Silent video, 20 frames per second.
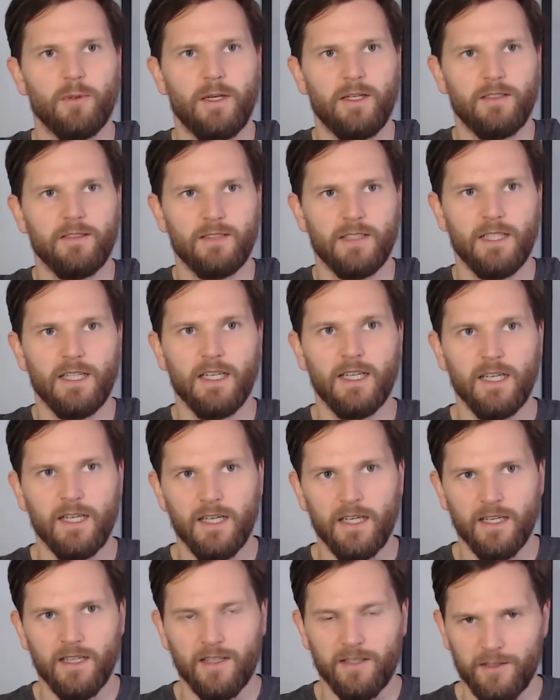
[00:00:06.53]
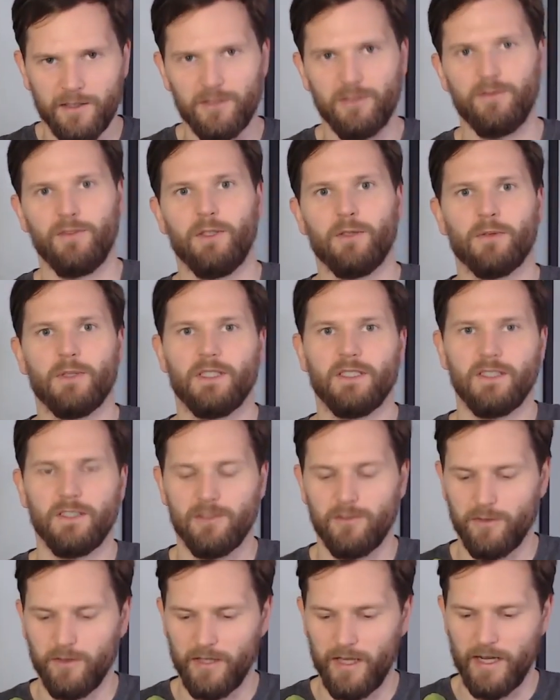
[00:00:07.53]
well. There's a few
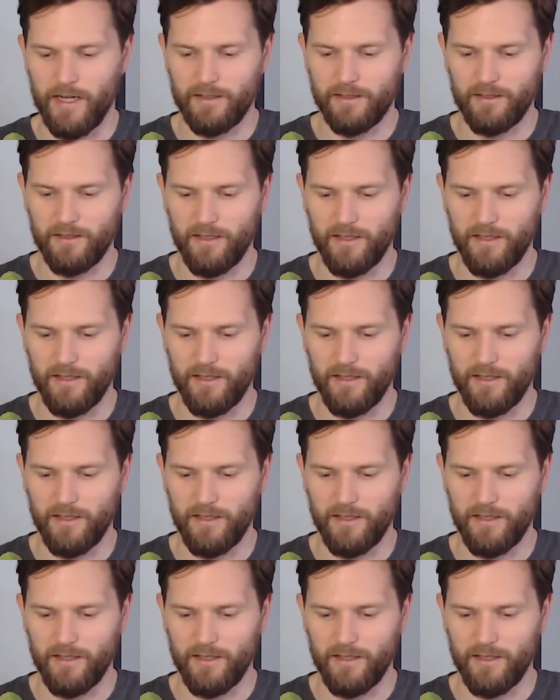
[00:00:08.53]
reasons for that.